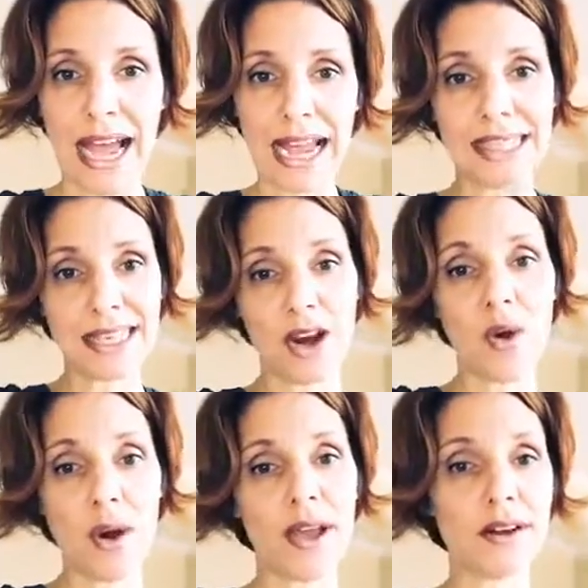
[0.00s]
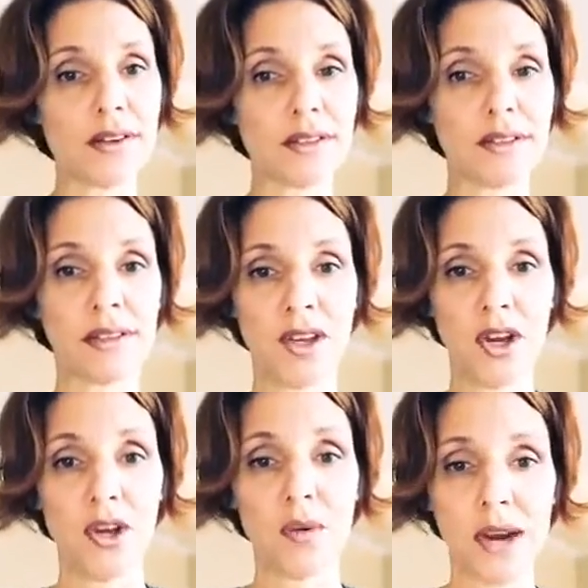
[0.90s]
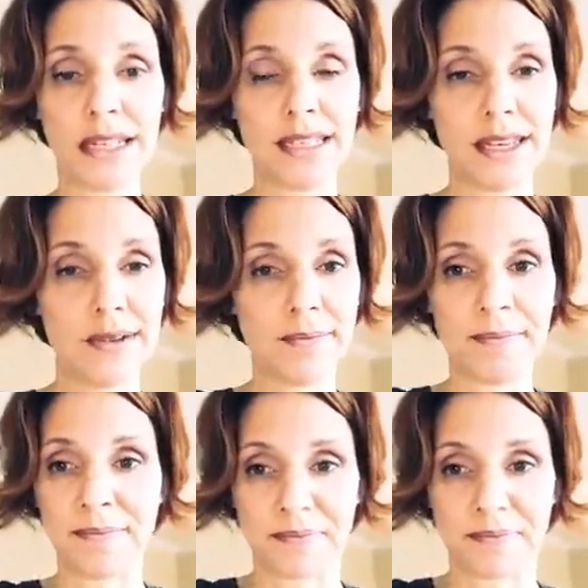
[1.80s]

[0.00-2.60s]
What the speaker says: I sell oils. Who wants them?